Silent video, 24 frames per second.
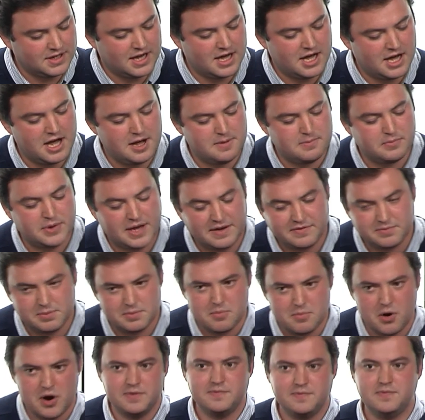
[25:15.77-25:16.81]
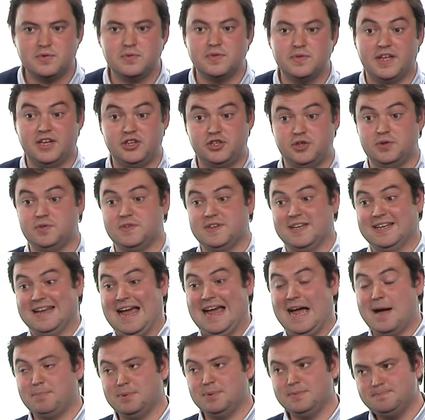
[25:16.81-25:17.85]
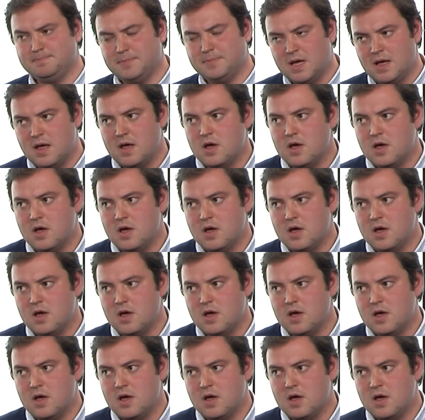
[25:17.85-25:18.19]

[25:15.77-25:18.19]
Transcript: we have to be mindful that issues can happen.